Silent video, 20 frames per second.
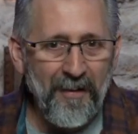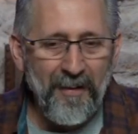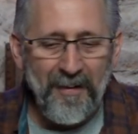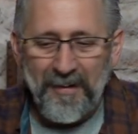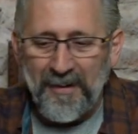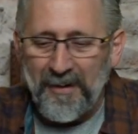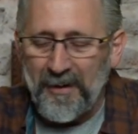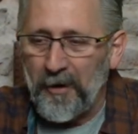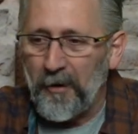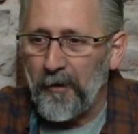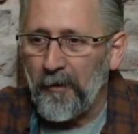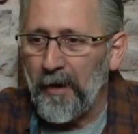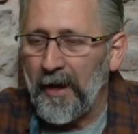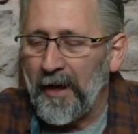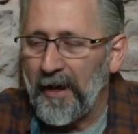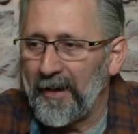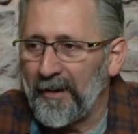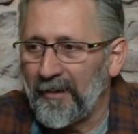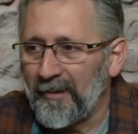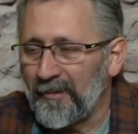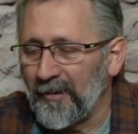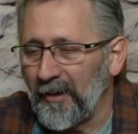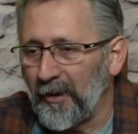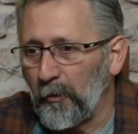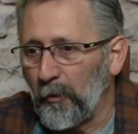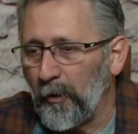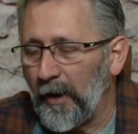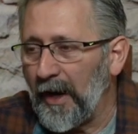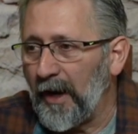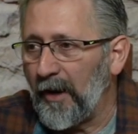and it's like,
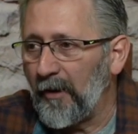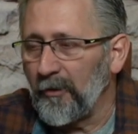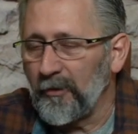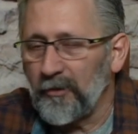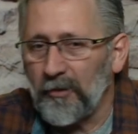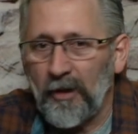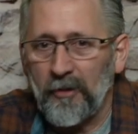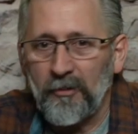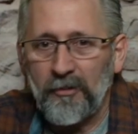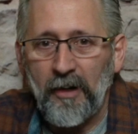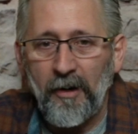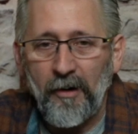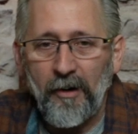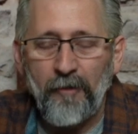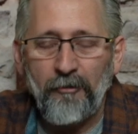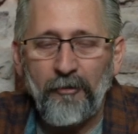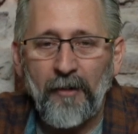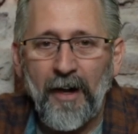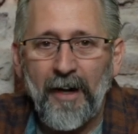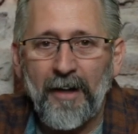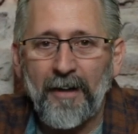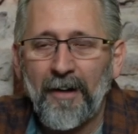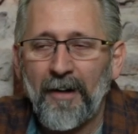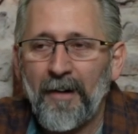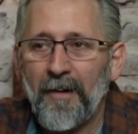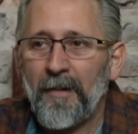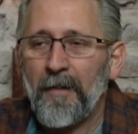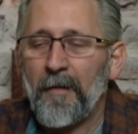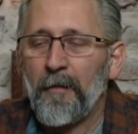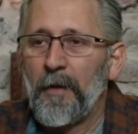wow, so I was terrified.
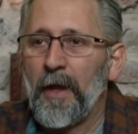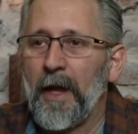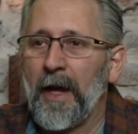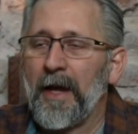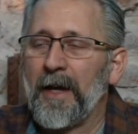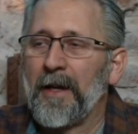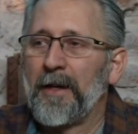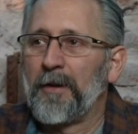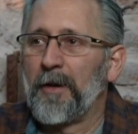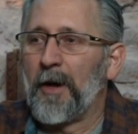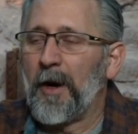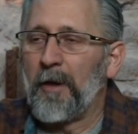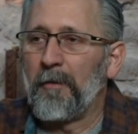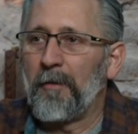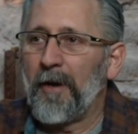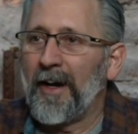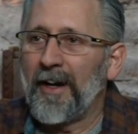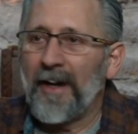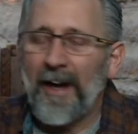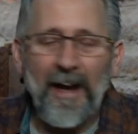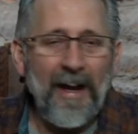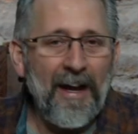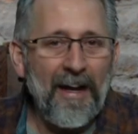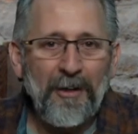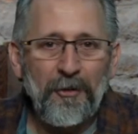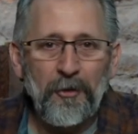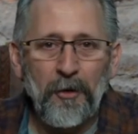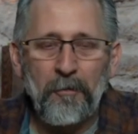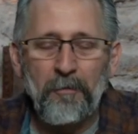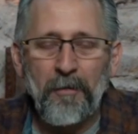And I
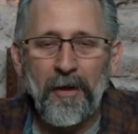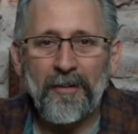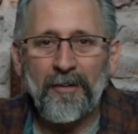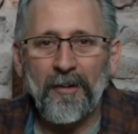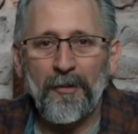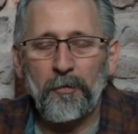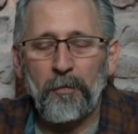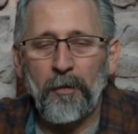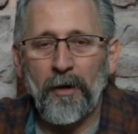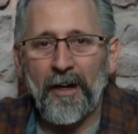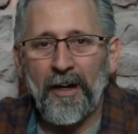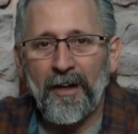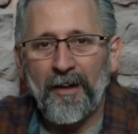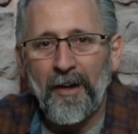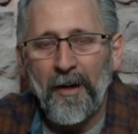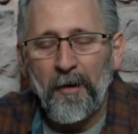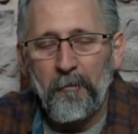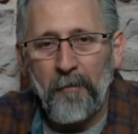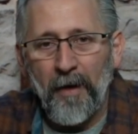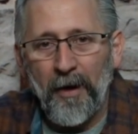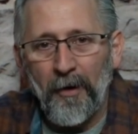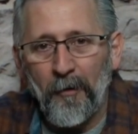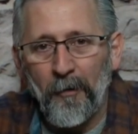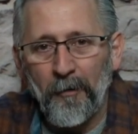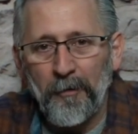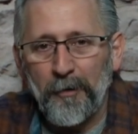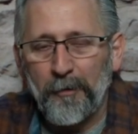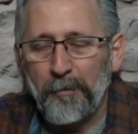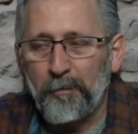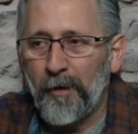hate to admit this, but my
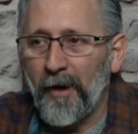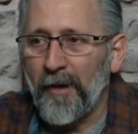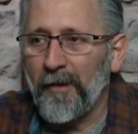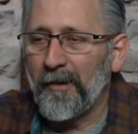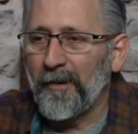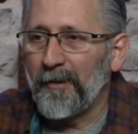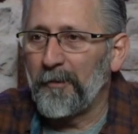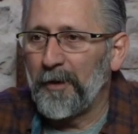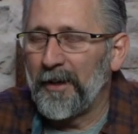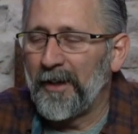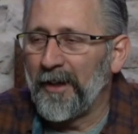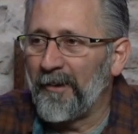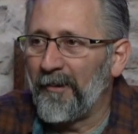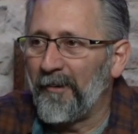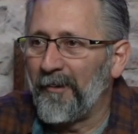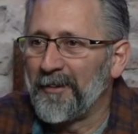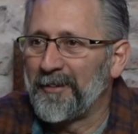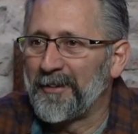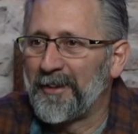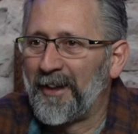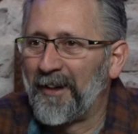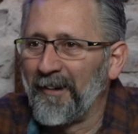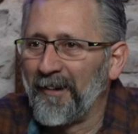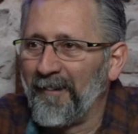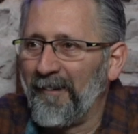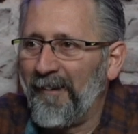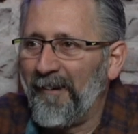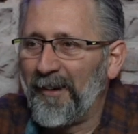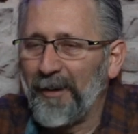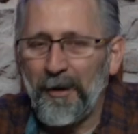oldest brother, we didn't always get
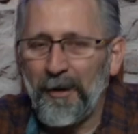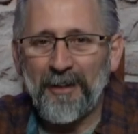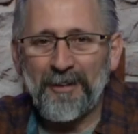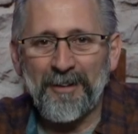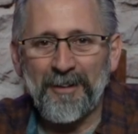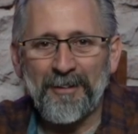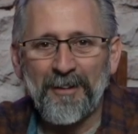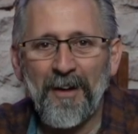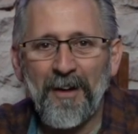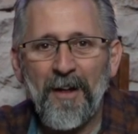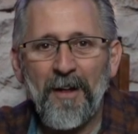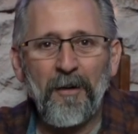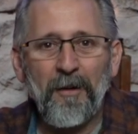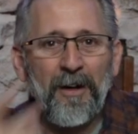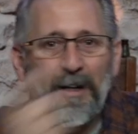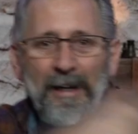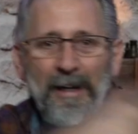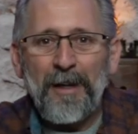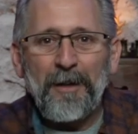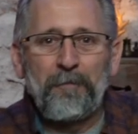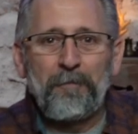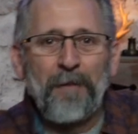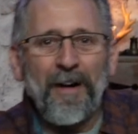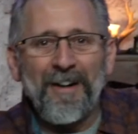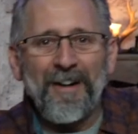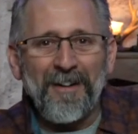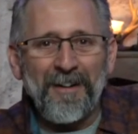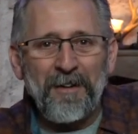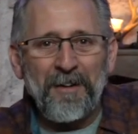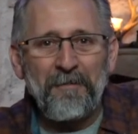along. I said, he's
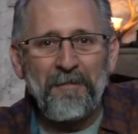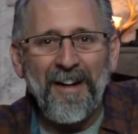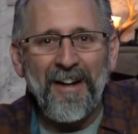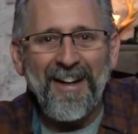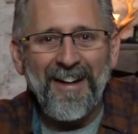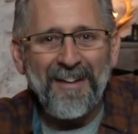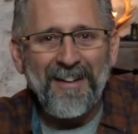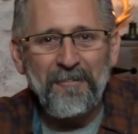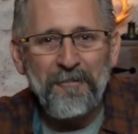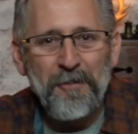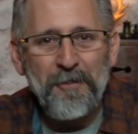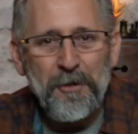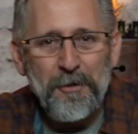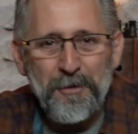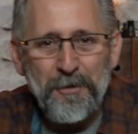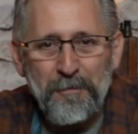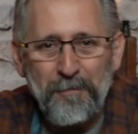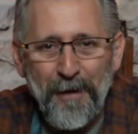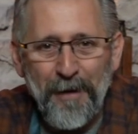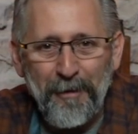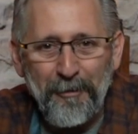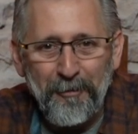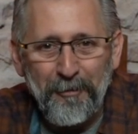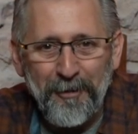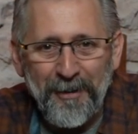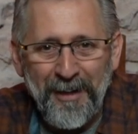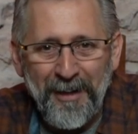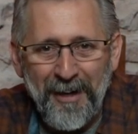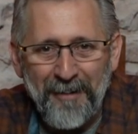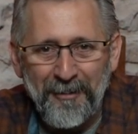bigger than me. You should
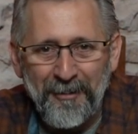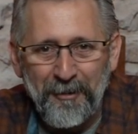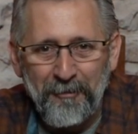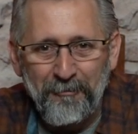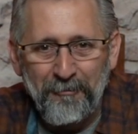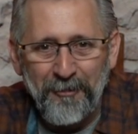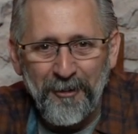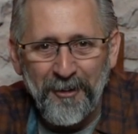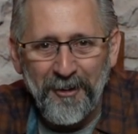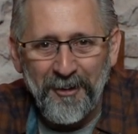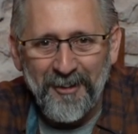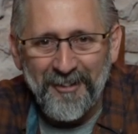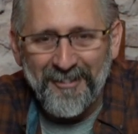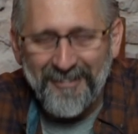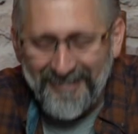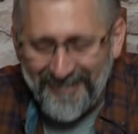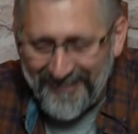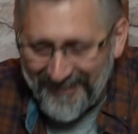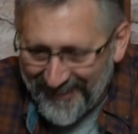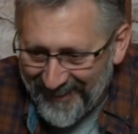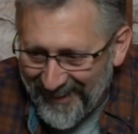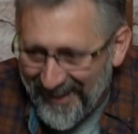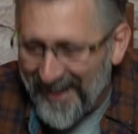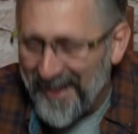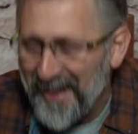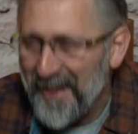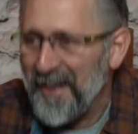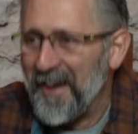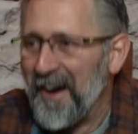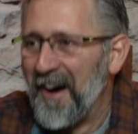probably have him first.
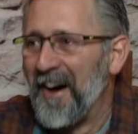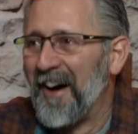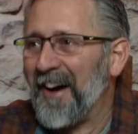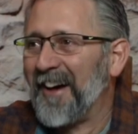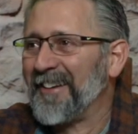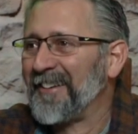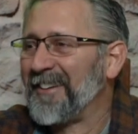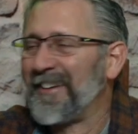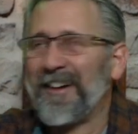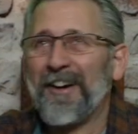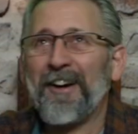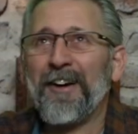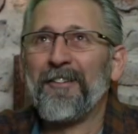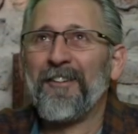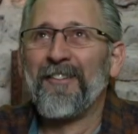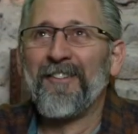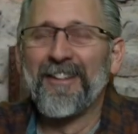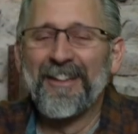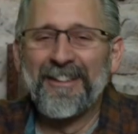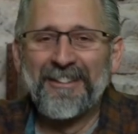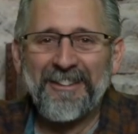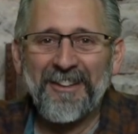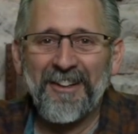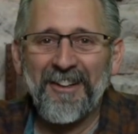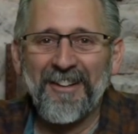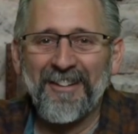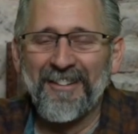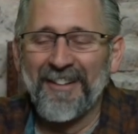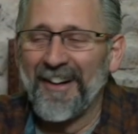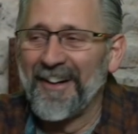Terrible. What a
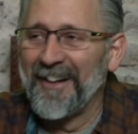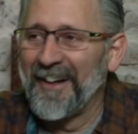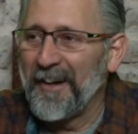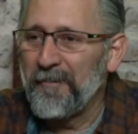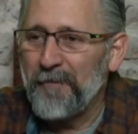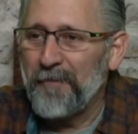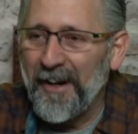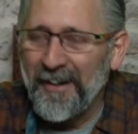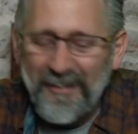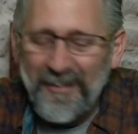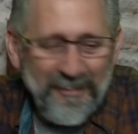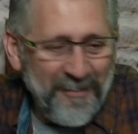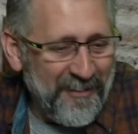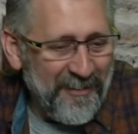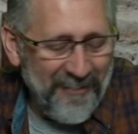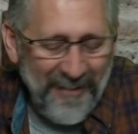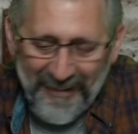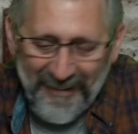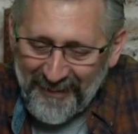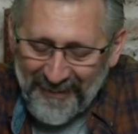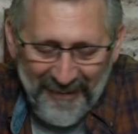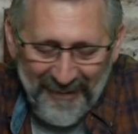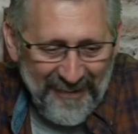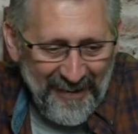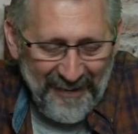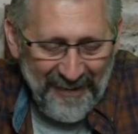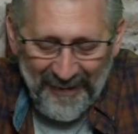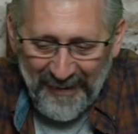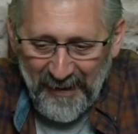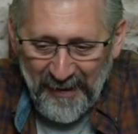jerk, right? I probably deserve anything
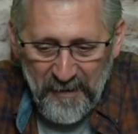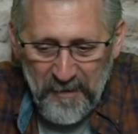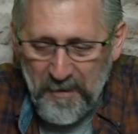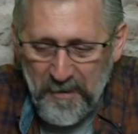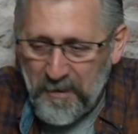I get.